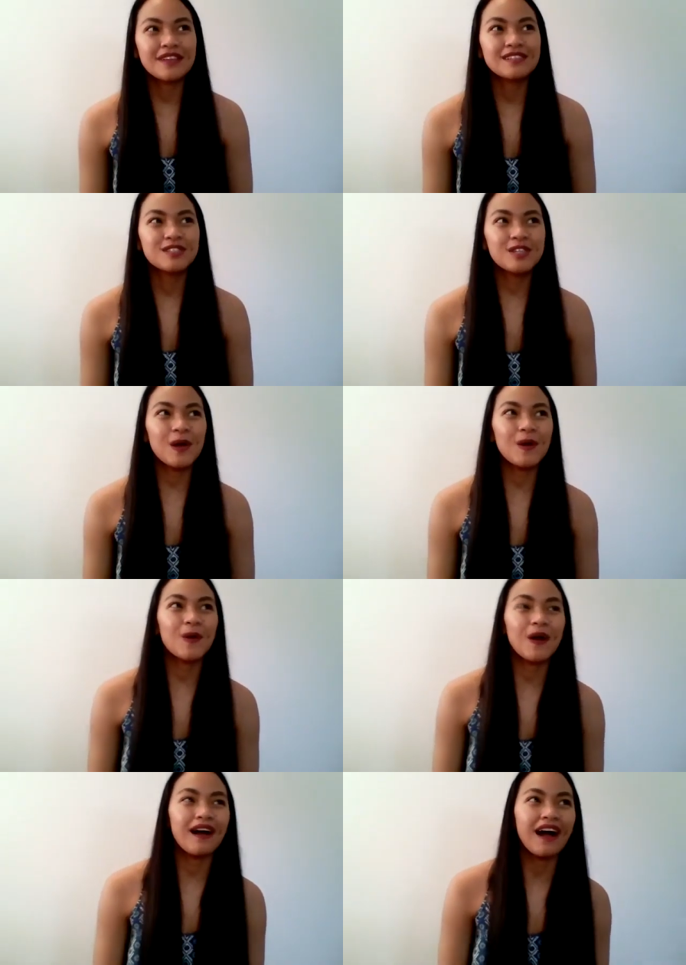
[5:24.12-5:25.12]

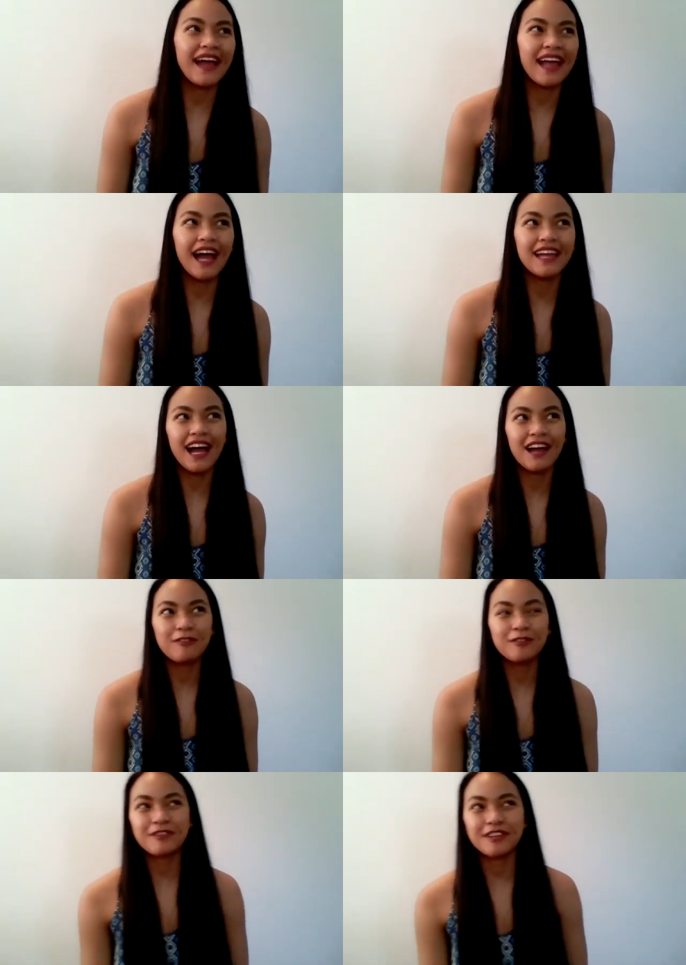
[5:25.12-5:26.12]
so I
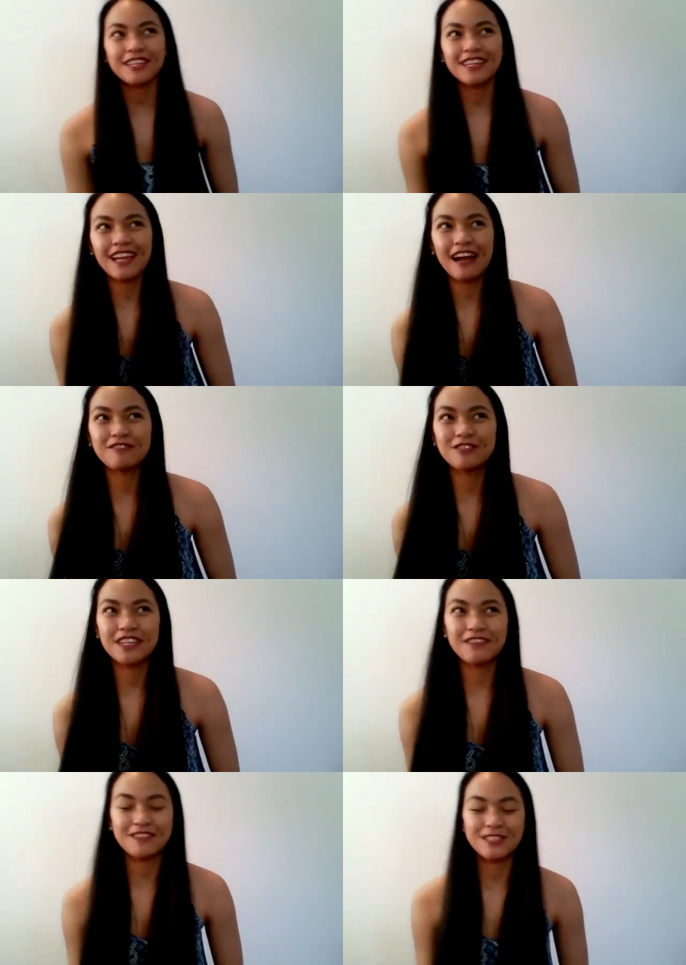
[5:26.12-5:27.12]
would really have to
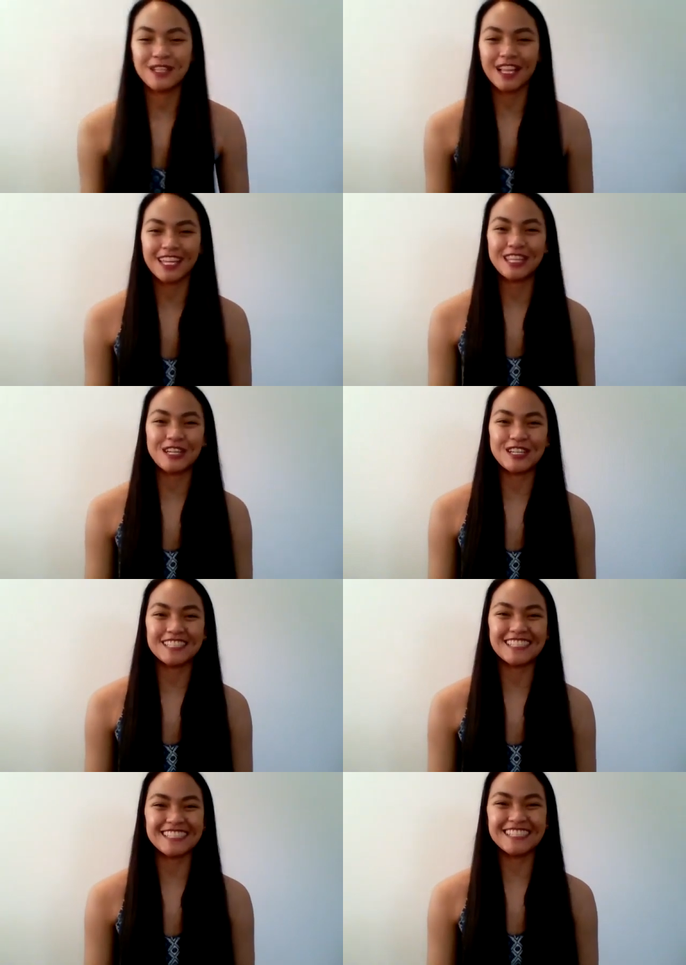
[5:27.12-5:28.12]
give it to like the
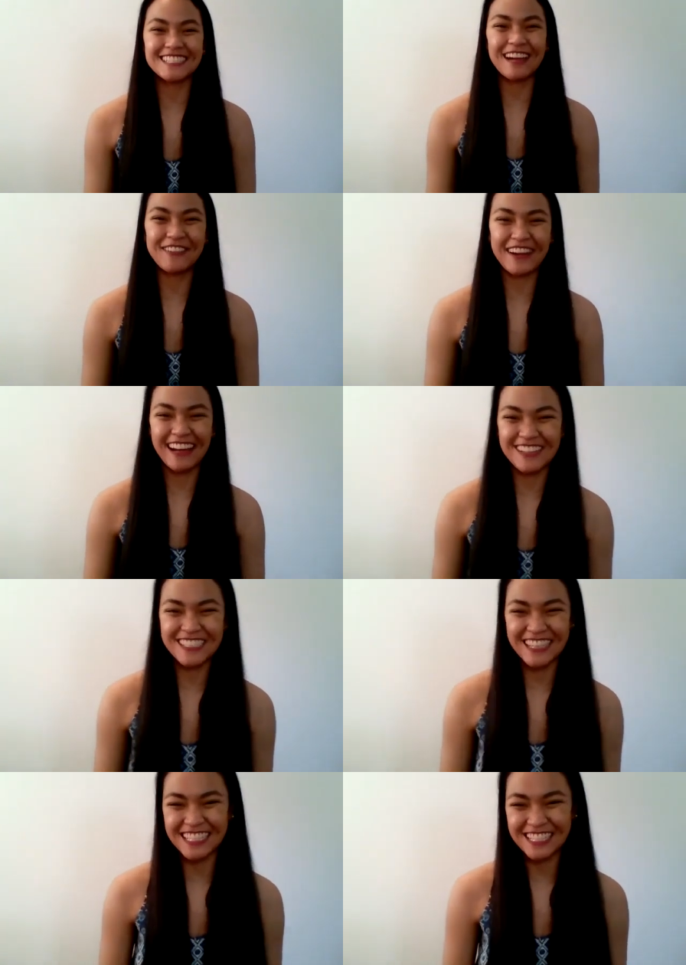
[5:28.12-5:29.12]
nurses and stuff when I was
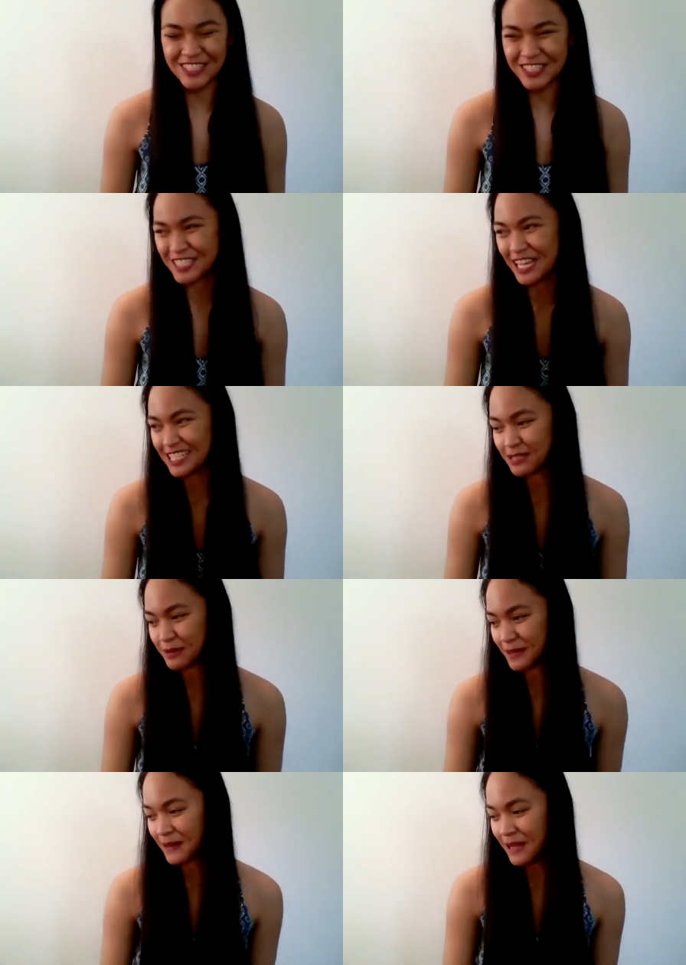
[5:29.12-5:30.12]
at the children's
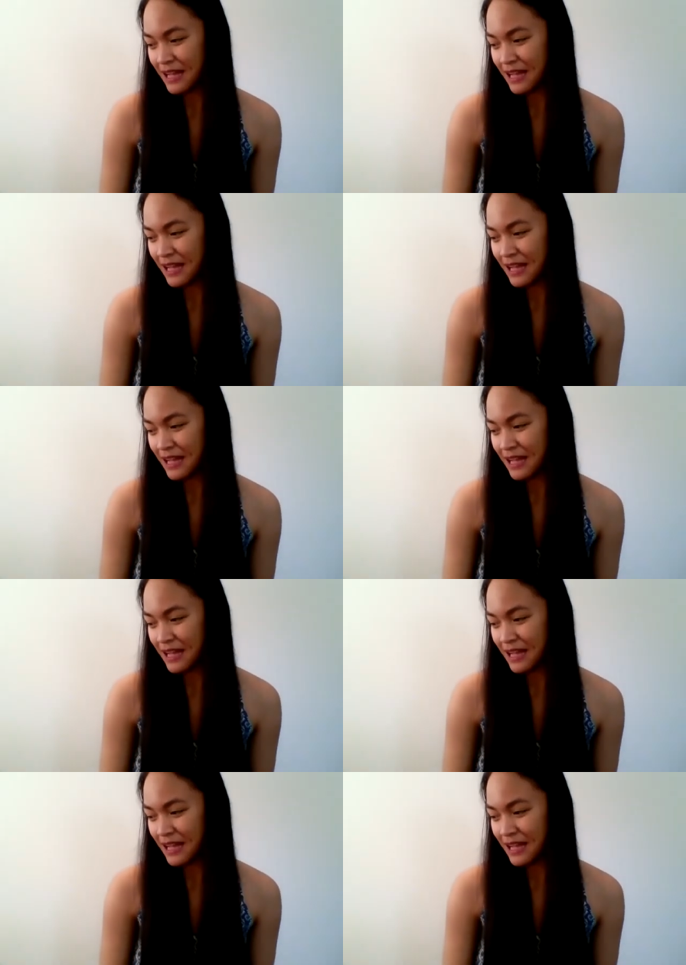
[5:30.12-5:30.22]
hospital.